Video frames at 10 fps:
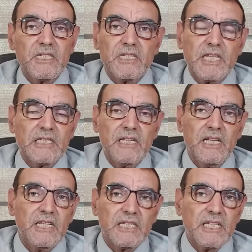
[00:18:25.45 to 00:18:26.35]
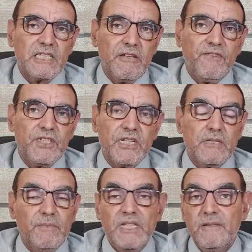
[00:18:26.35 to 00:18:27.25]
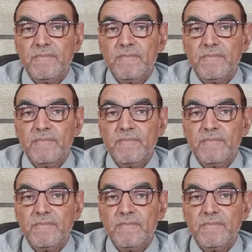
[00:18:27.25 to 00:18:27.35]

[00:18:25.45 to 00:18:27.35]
It's not efficient, but